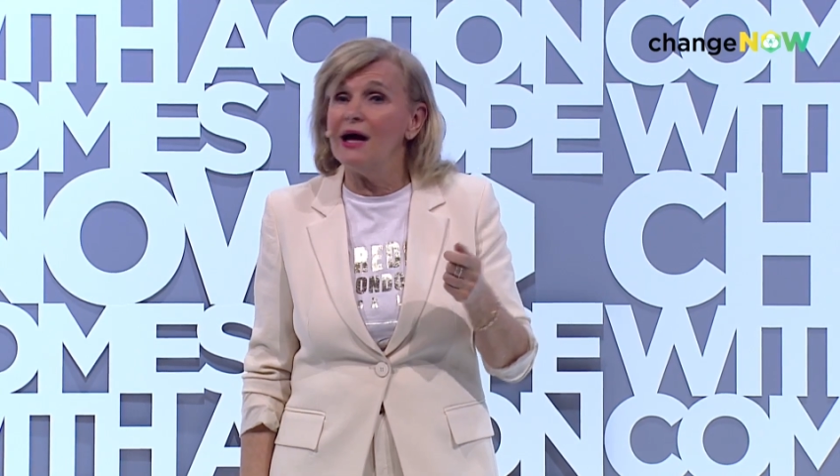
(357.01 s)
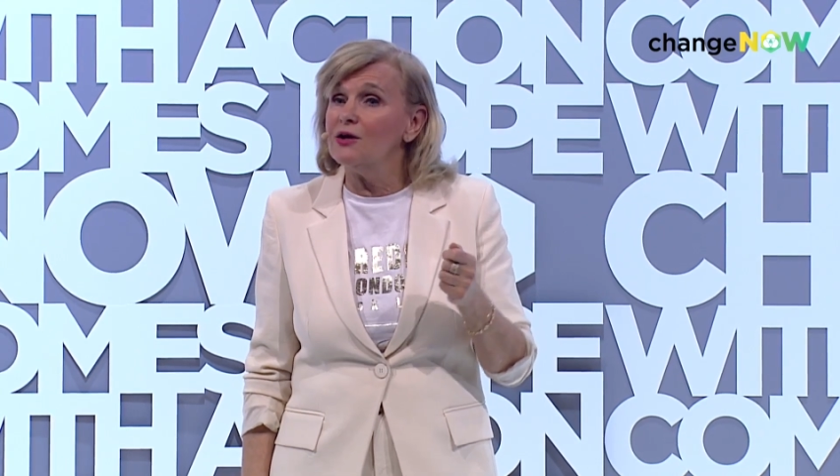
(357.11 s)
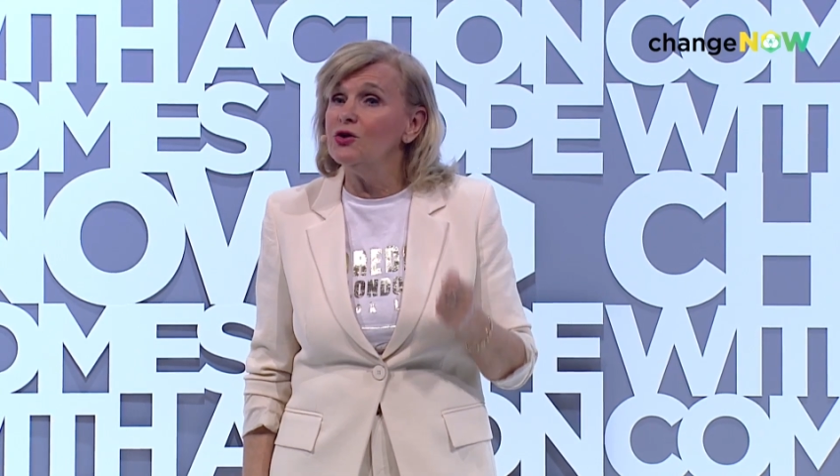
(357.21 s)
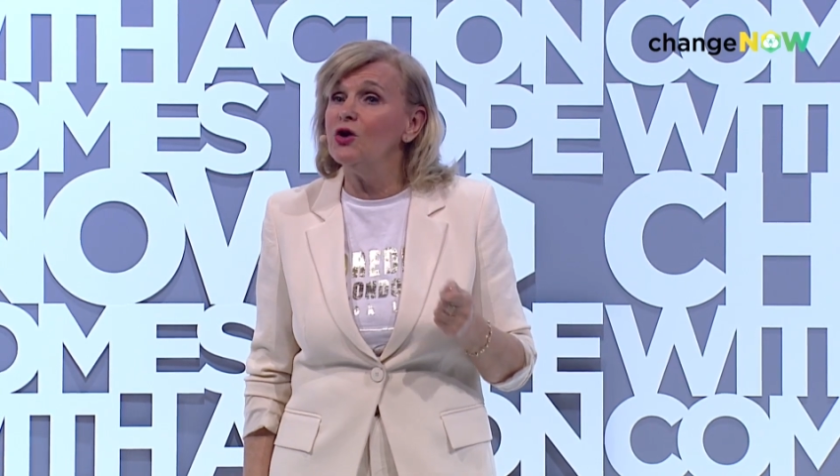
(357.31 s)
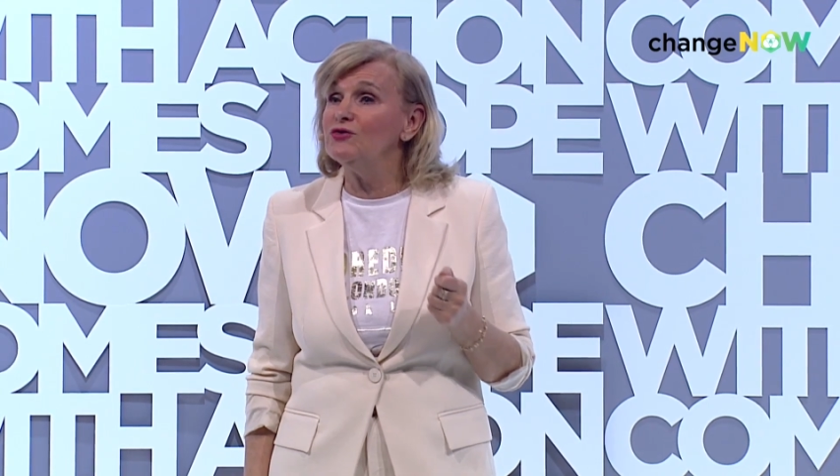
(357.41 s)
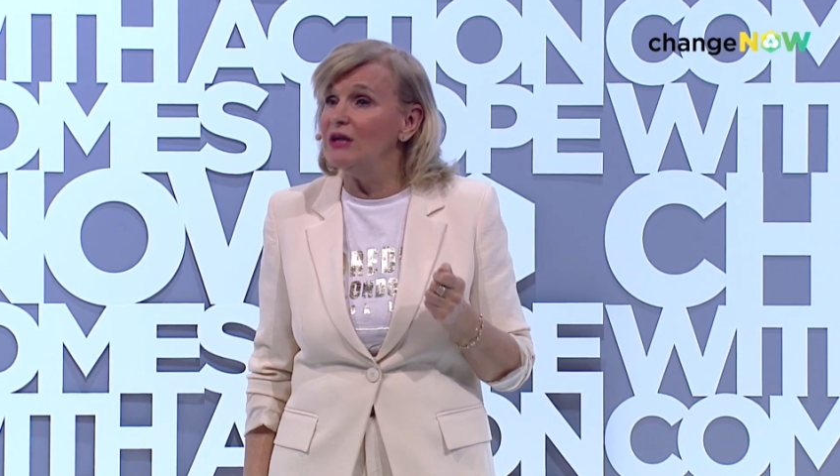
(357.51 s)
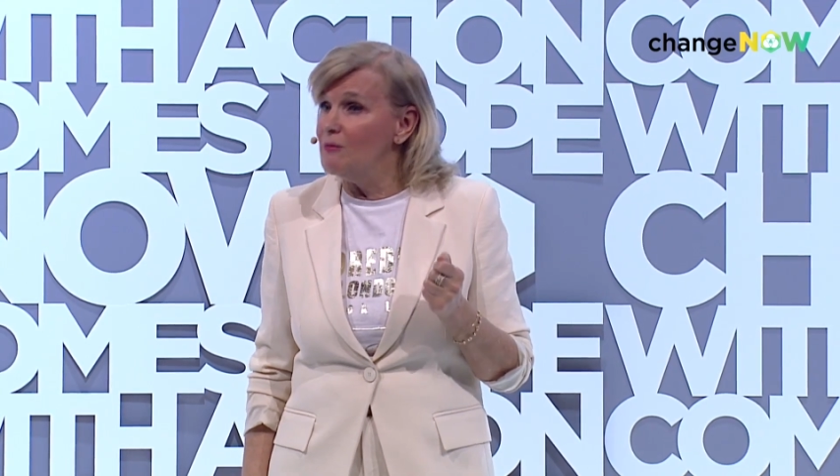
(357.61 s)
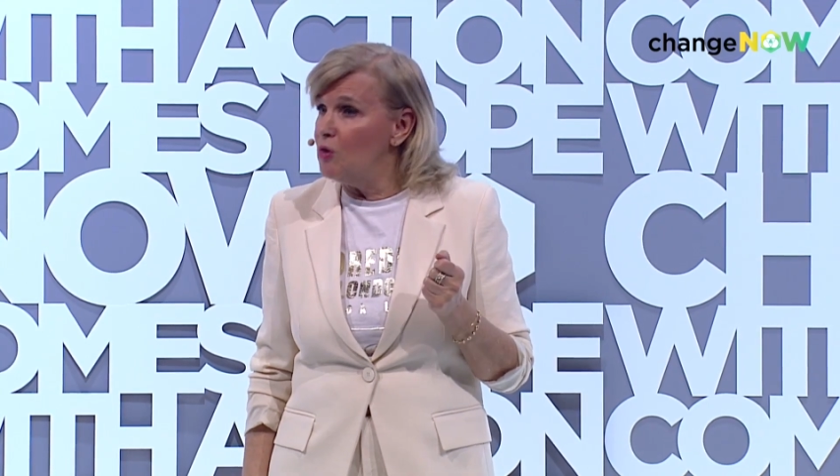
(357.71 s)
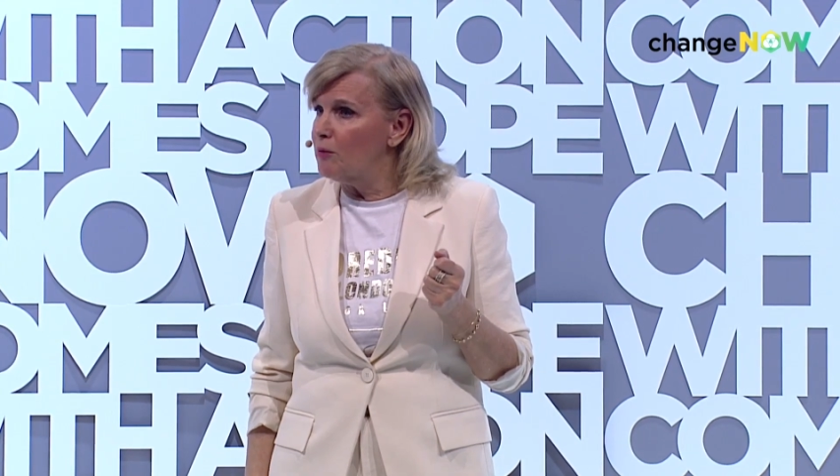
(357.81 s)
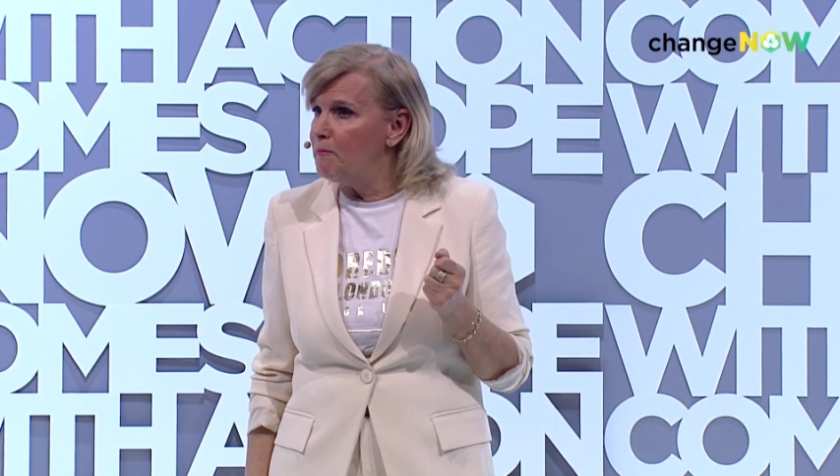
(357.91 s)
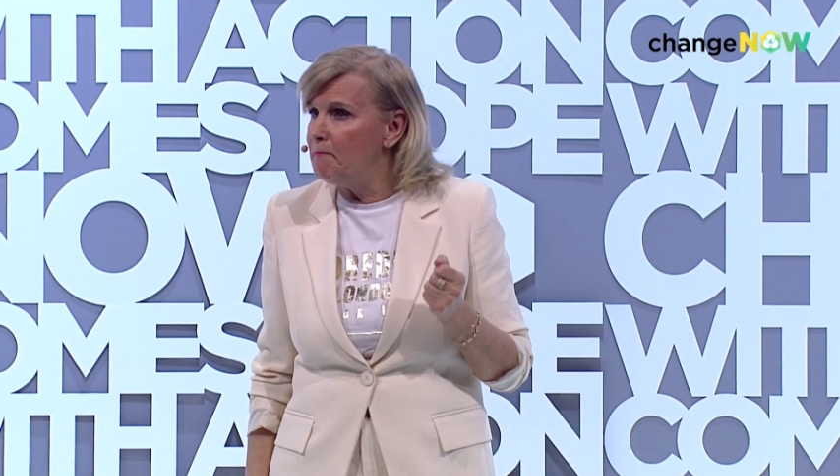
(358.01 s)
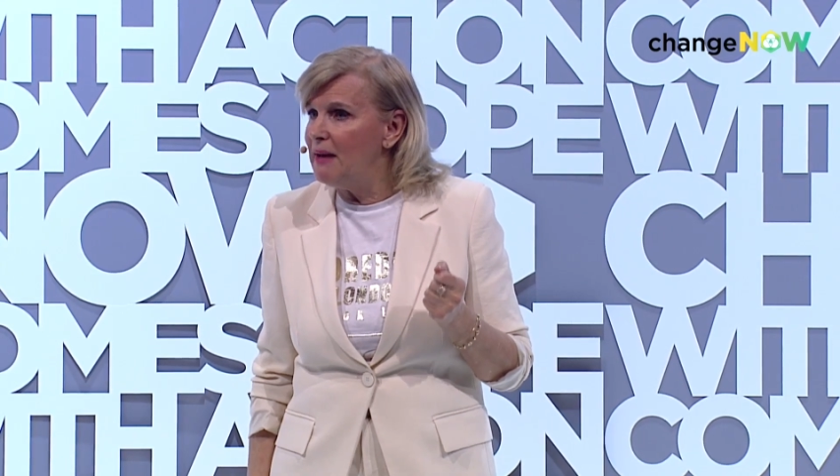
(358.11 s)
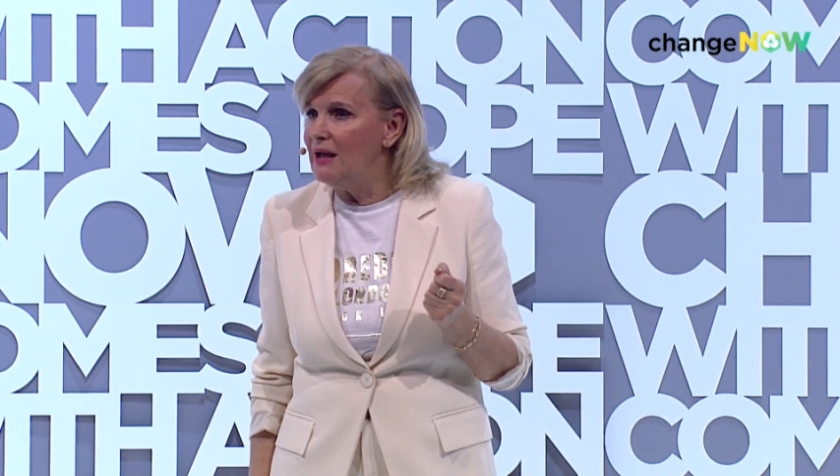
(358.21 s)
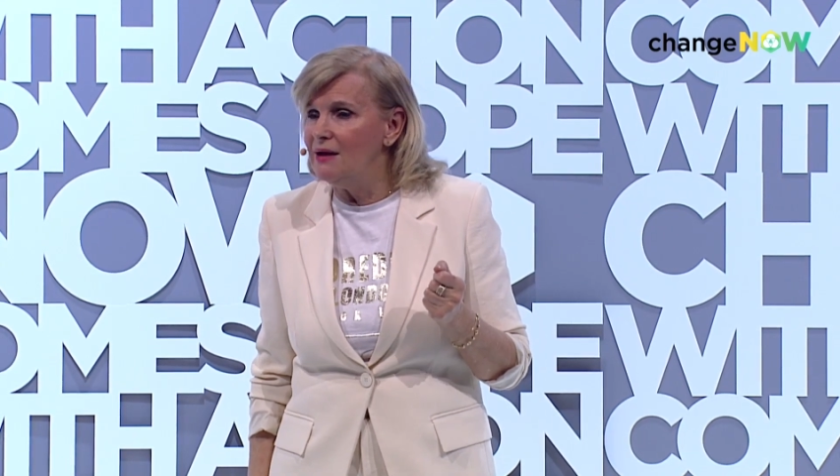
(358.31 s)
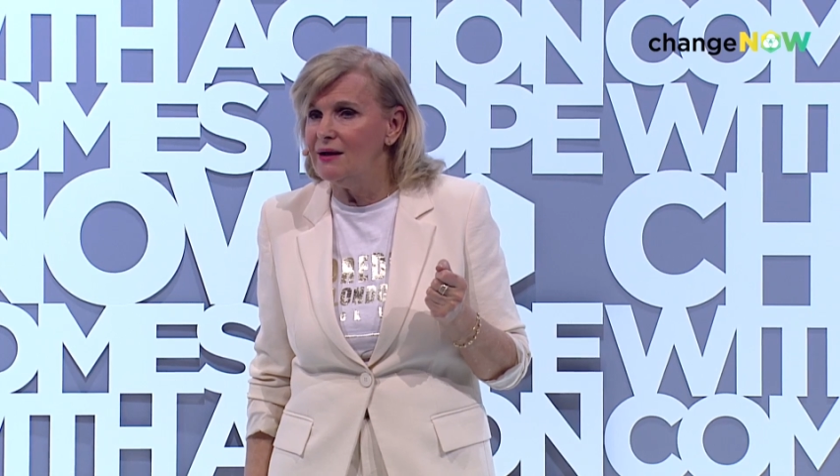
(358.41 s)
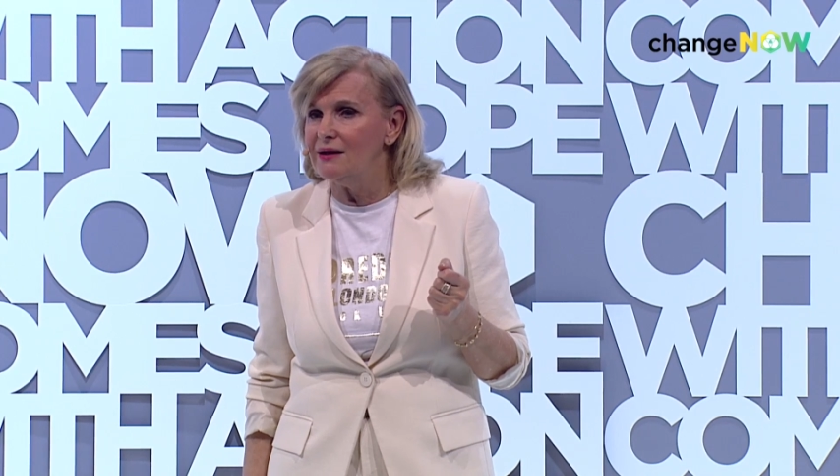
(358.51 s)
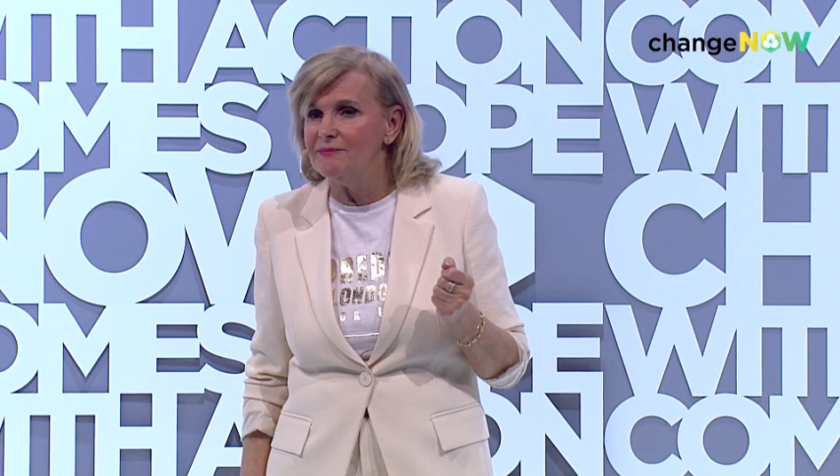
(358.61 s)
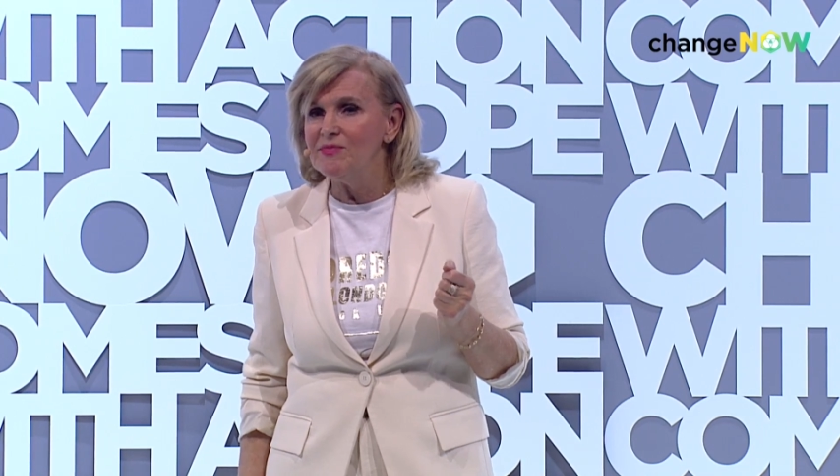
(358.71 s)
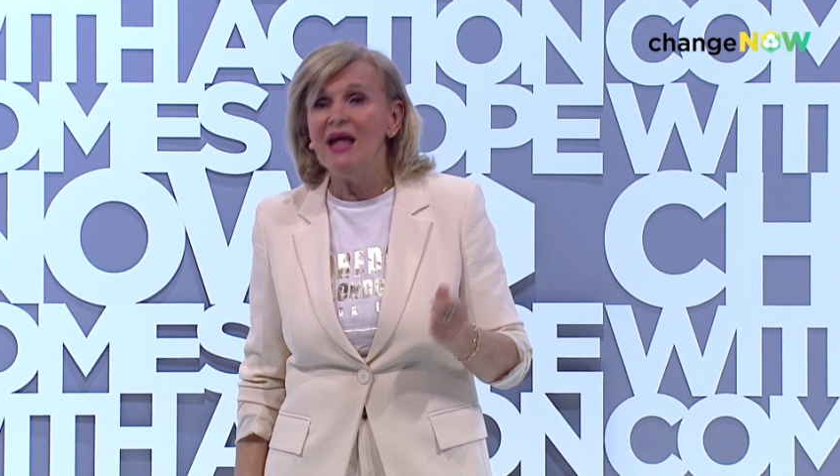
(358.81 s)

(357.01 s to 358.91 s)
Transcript: are not anymore pink,